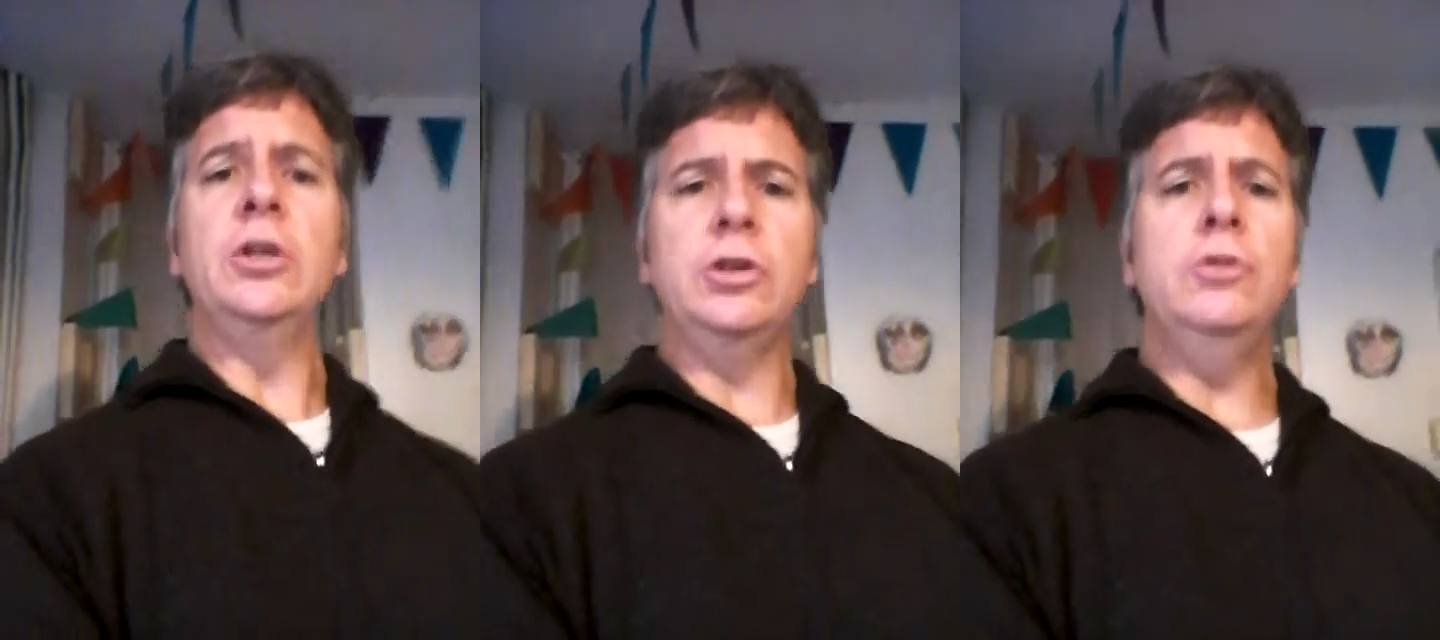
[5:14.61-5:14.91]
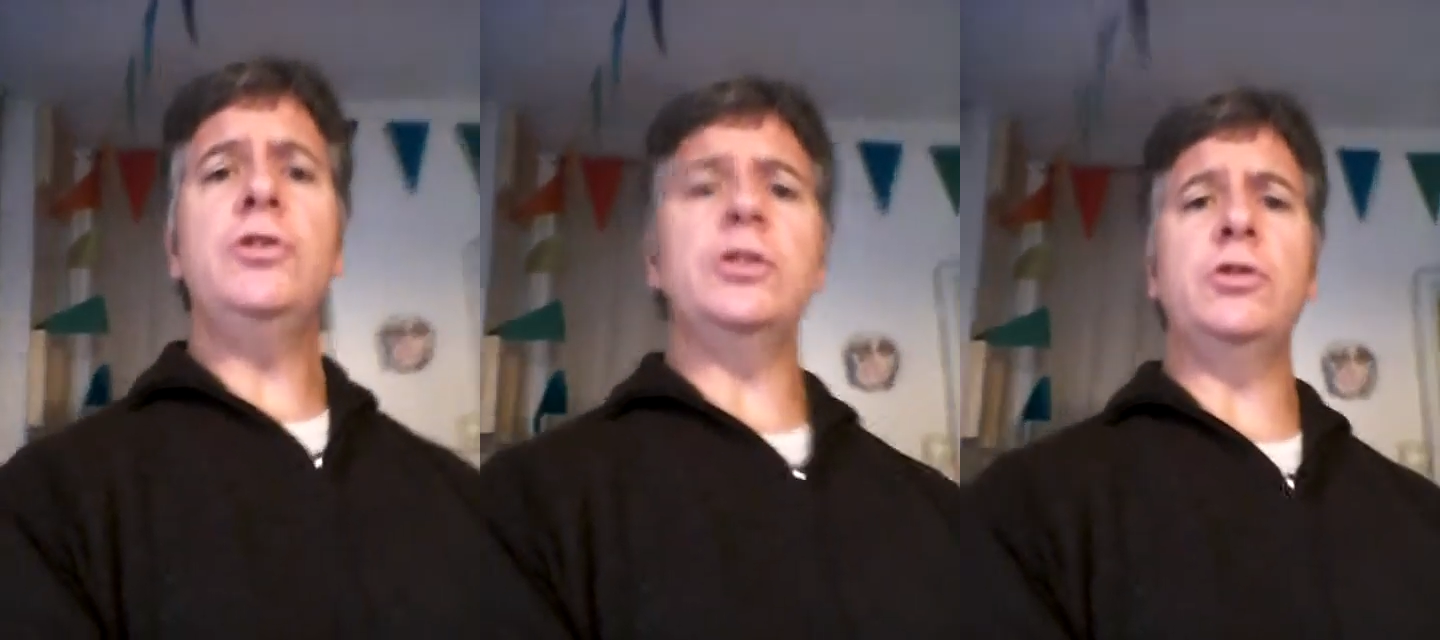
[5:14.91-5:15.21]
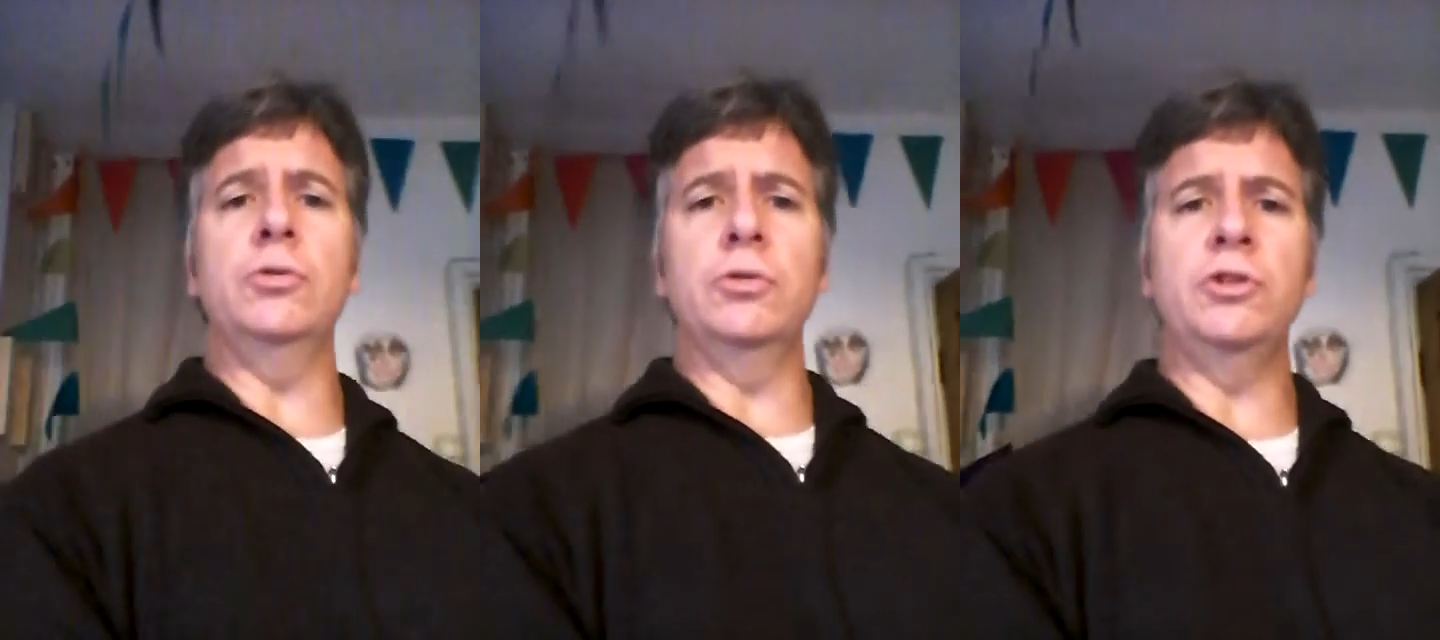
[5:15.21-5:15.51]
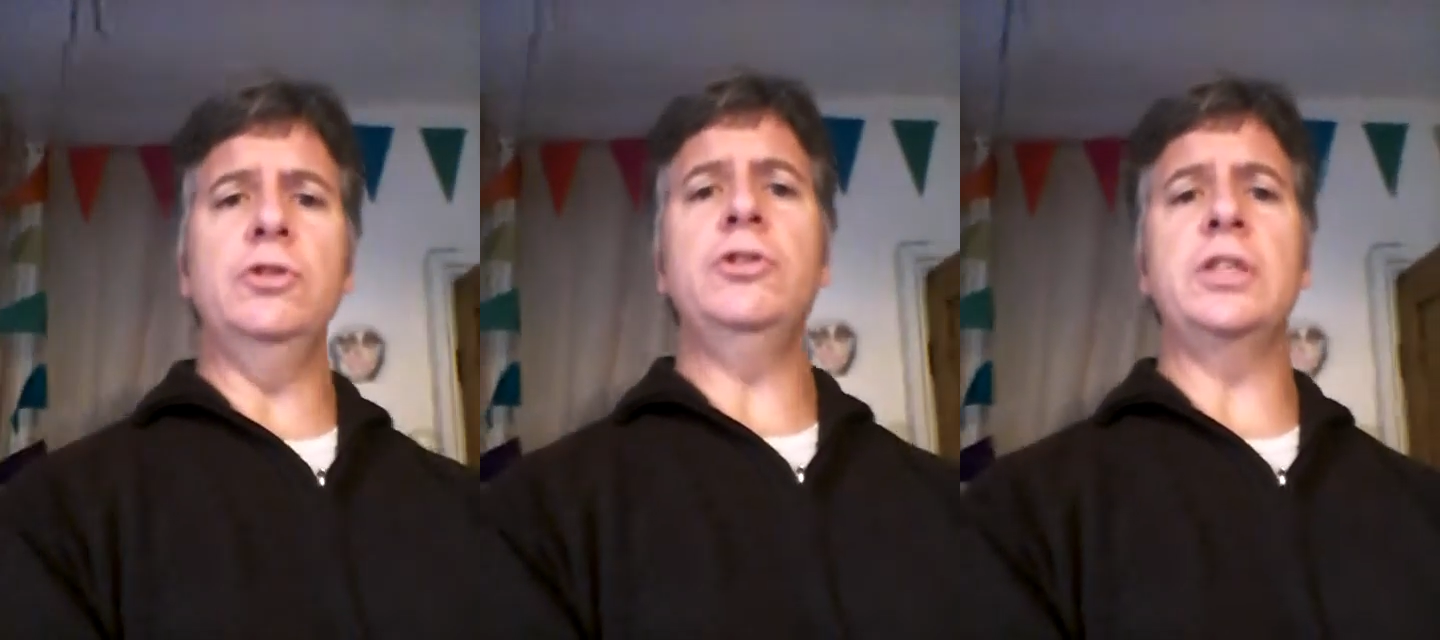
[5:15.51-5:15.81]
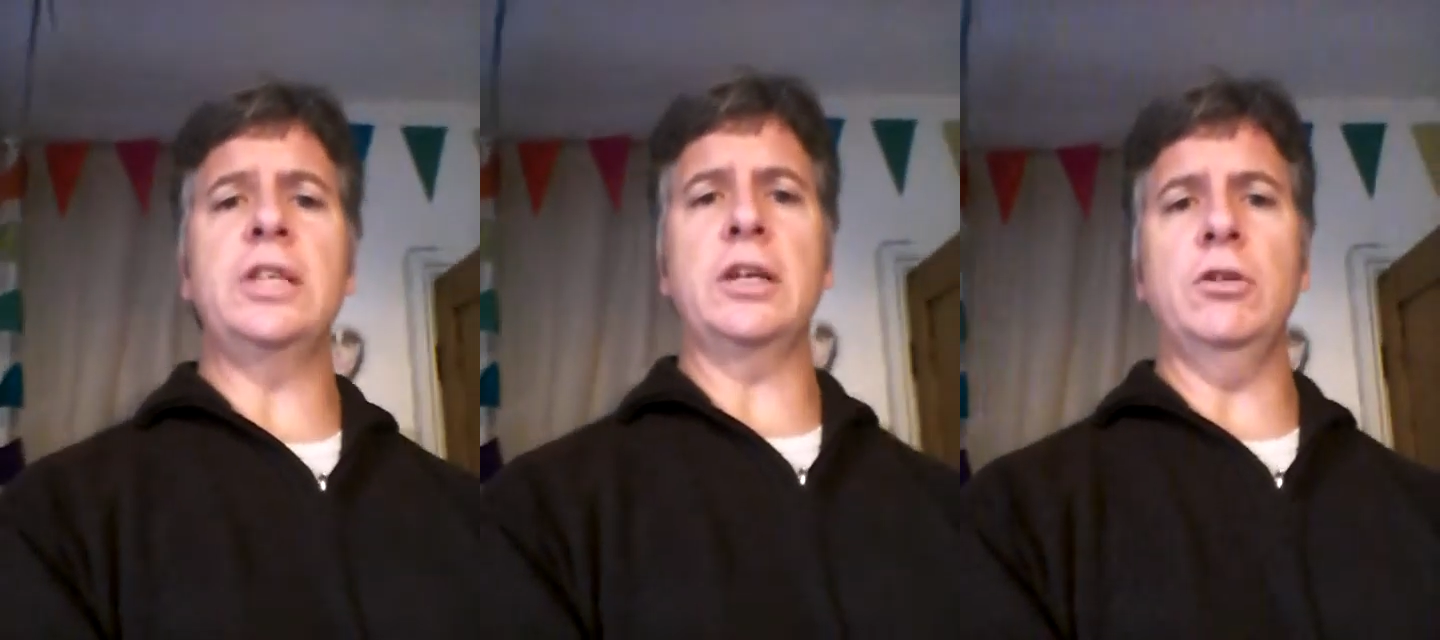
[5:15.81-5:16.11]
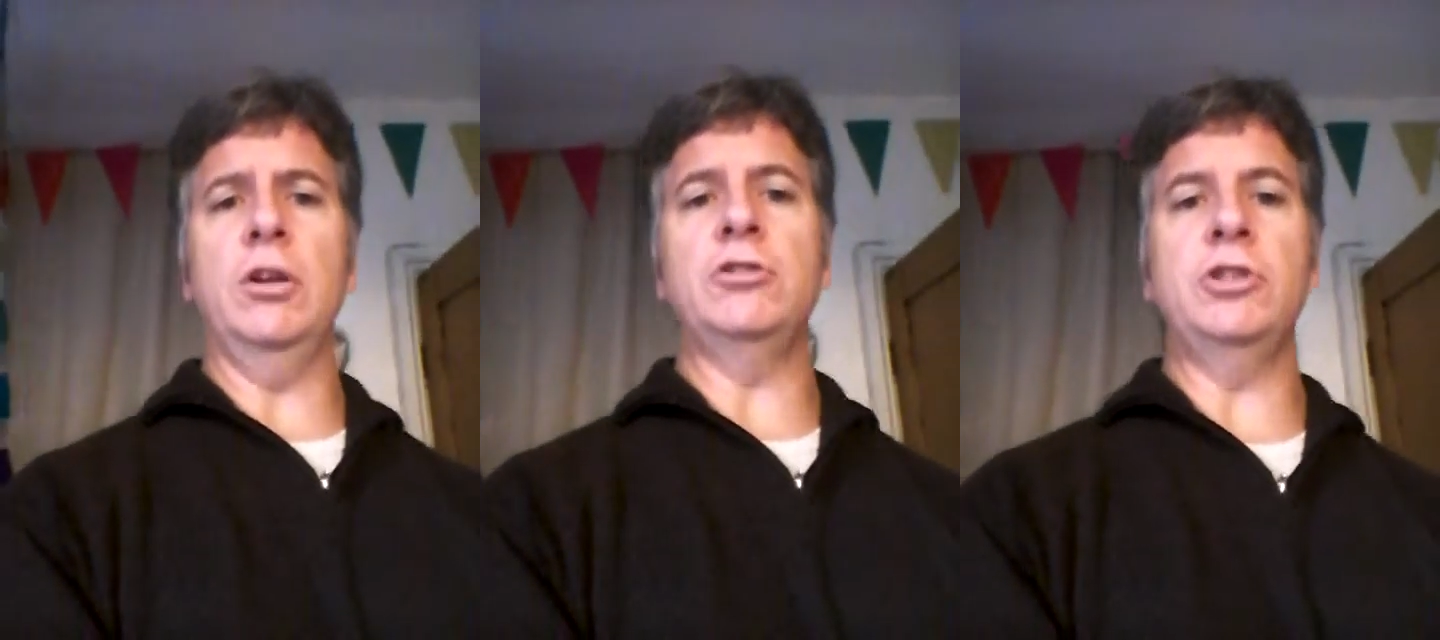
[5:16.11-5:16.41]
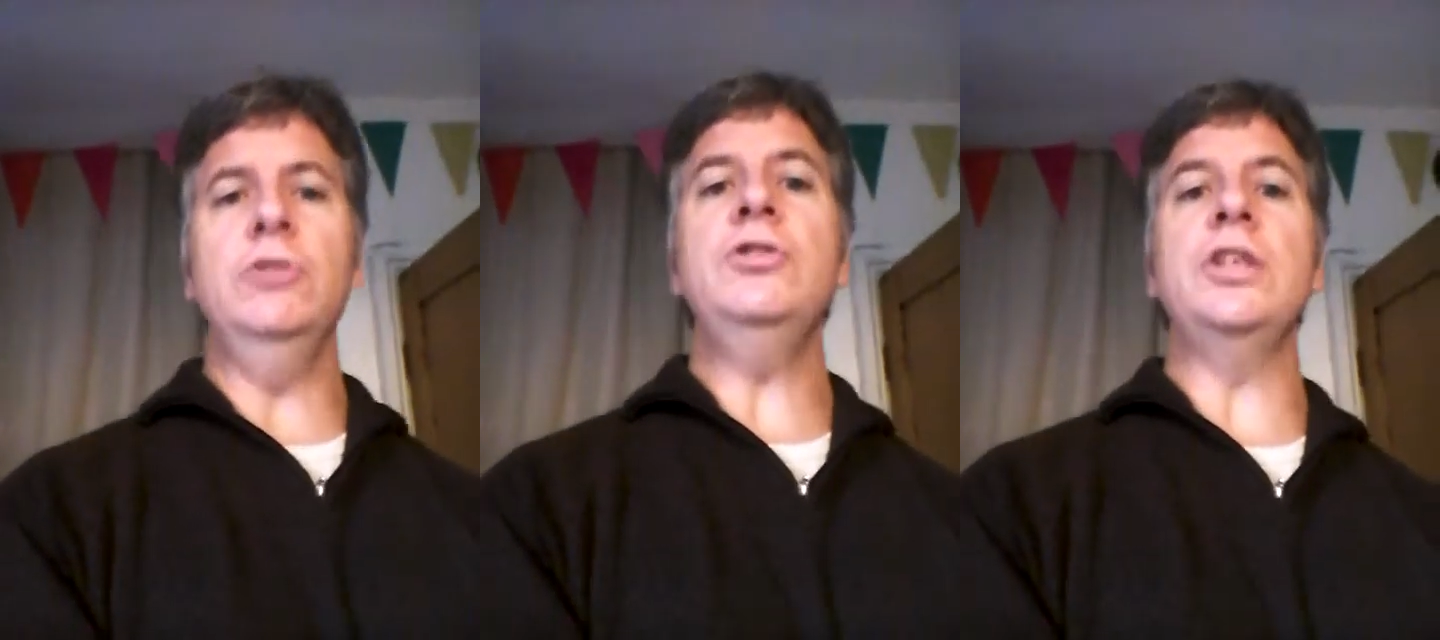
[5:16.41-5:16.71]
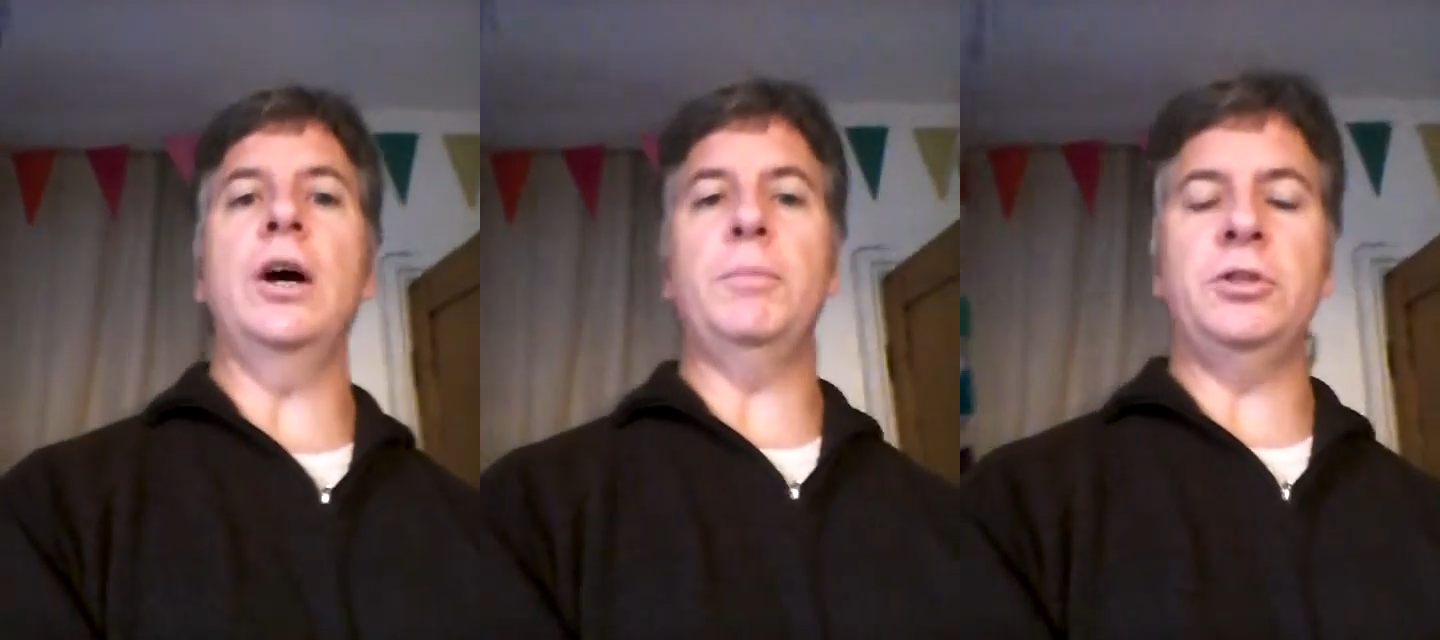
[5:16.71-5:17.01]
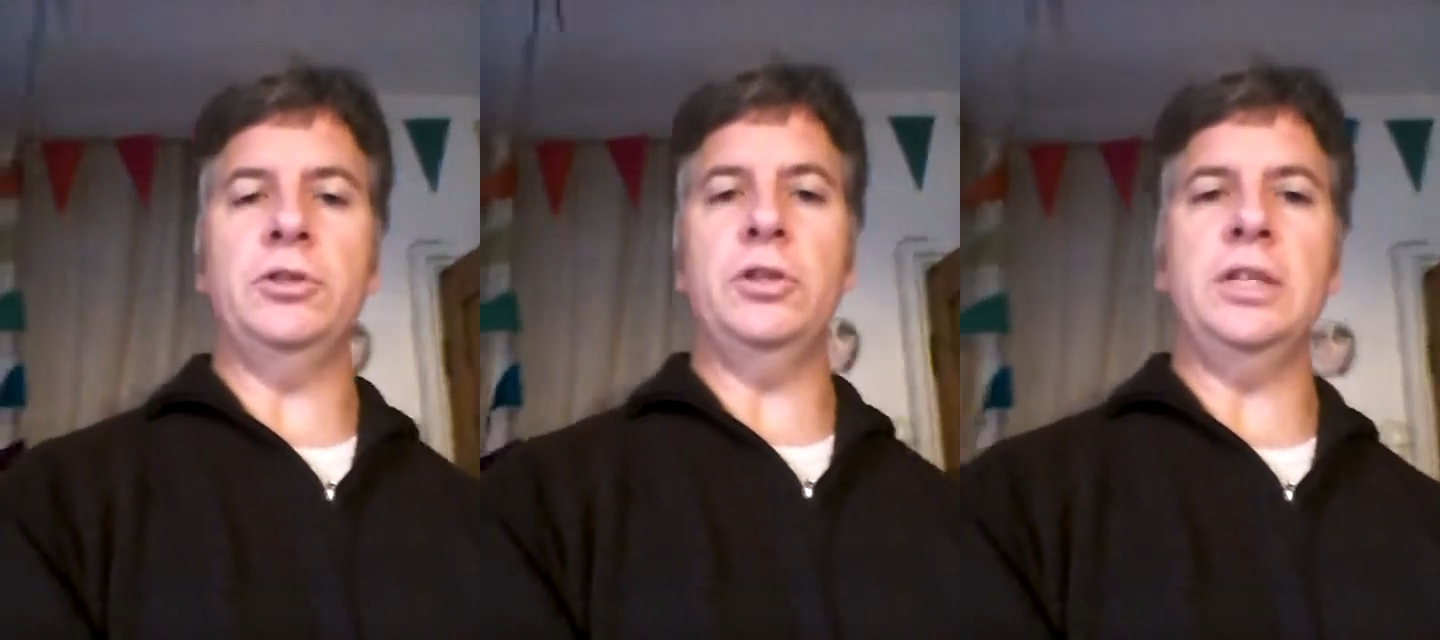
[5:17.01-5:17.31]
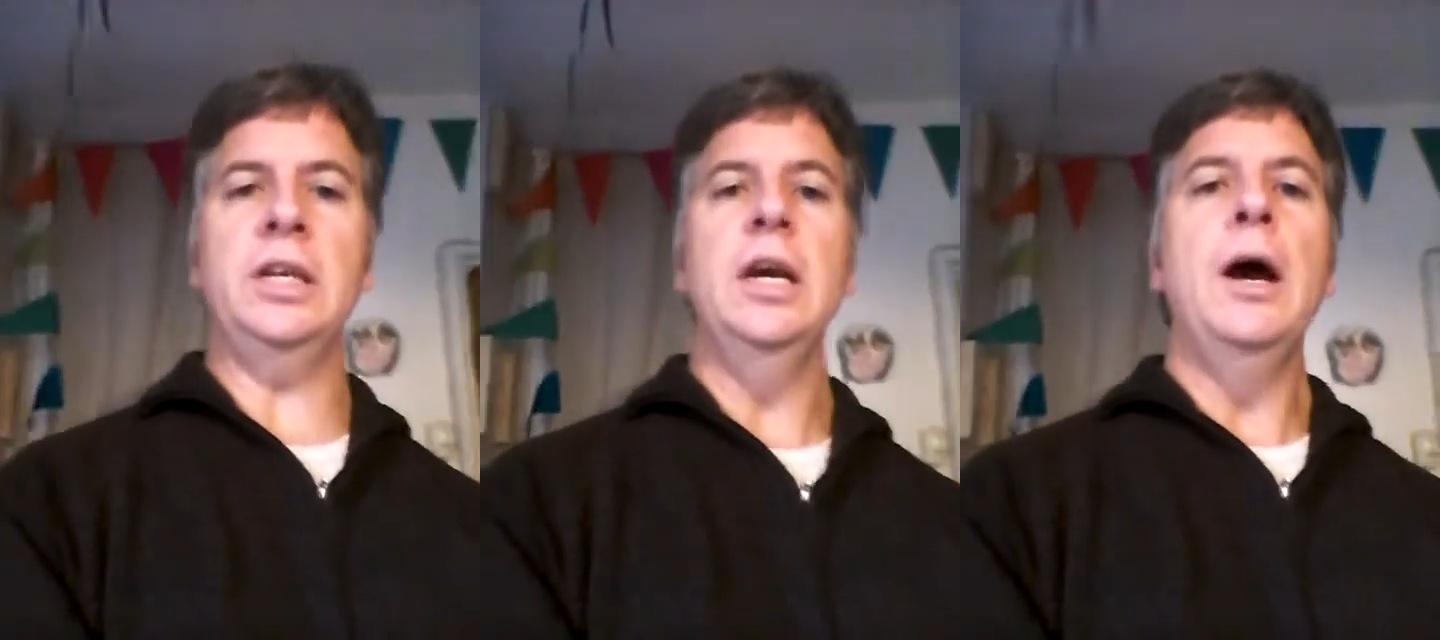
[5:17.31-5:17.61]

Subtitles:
Use the tools, use the technology, use the opportunity,